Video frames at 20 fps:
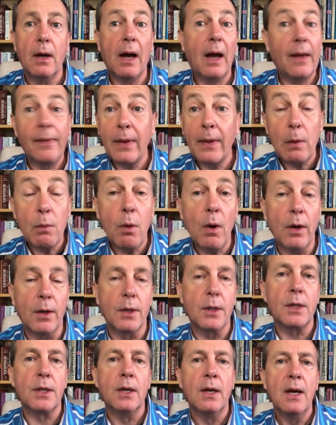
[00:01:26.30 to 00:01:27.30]
And they
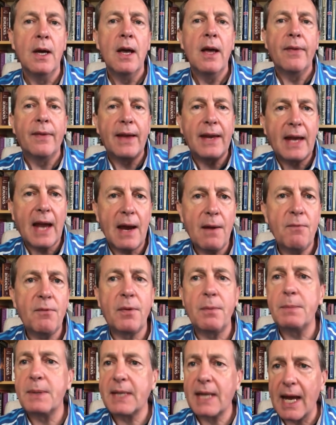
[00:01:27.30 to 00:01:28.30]
weren't. They came
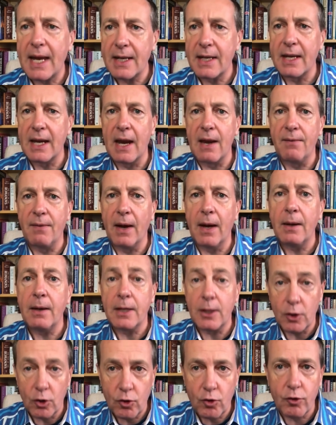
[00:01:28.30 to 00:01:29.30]
from Scandinavia,
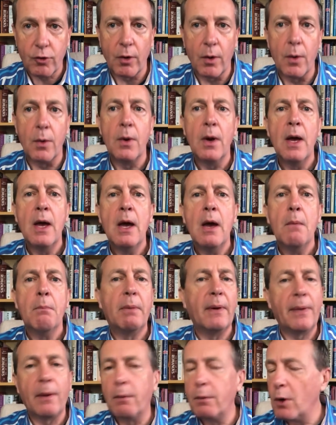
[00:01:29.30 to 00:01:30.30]
it's true,
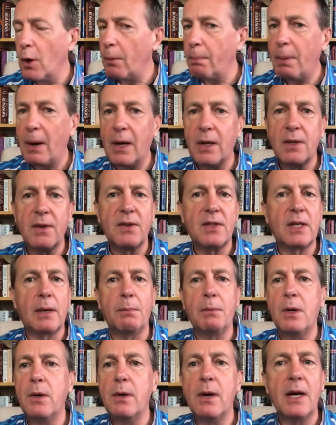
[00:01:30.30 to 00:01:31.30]
but they were not part of
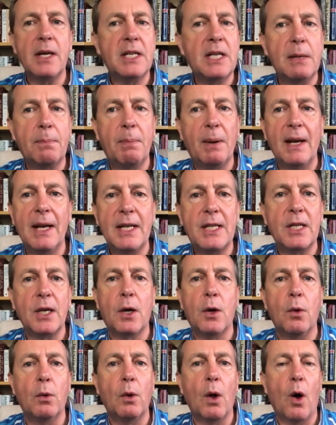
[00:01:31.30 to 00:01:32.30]
some united
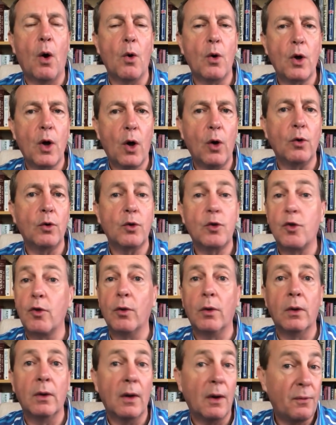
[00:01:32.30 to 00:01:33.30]
political or
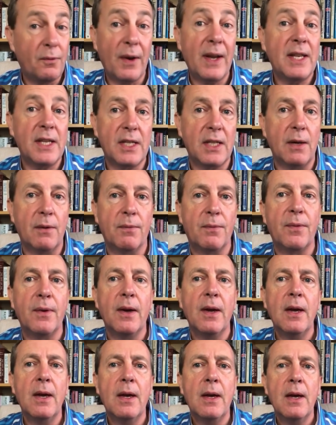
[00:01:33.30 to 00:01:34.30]
cultural offensive.
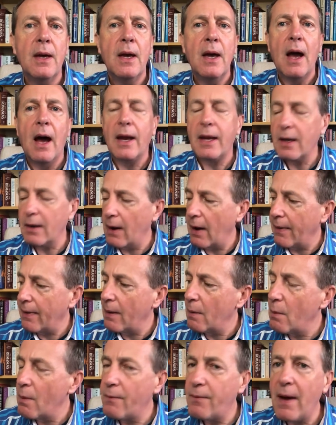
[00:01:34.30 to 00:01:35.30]
You know, and they
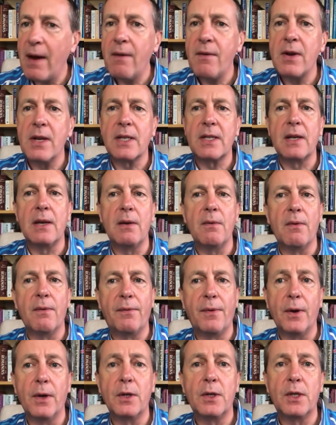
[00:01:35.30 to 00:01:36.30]
were variously
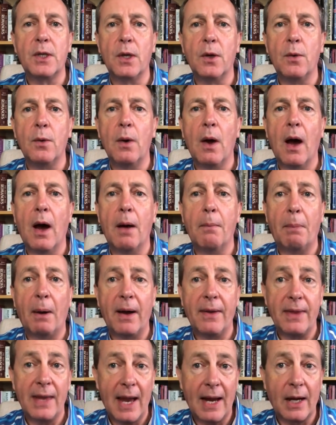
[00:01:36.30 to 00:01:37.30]
referred to uh, by
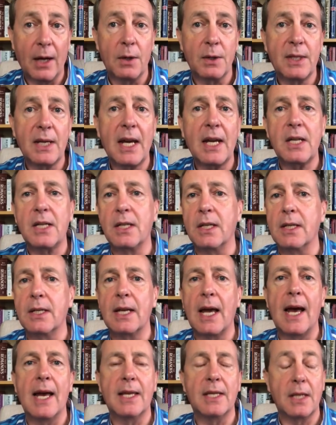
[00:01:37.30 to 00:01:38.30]
the Anglo Saxons
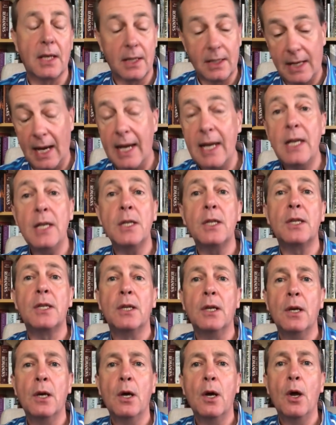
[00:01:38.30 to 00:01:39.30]
as Danes,
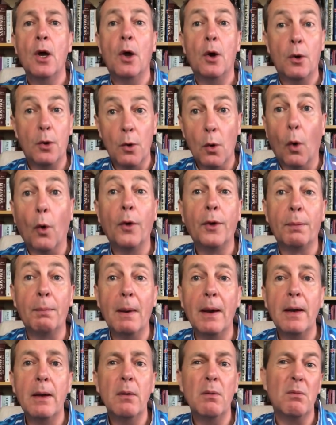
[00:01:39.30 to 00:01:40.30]

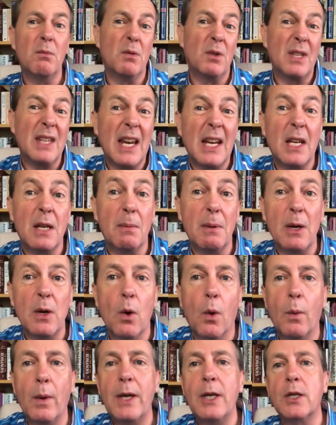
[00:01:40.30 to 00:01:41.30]
Northmen, tended to be
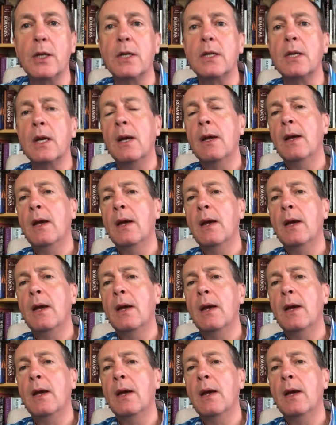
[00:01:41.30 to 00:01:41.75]
Norwegians,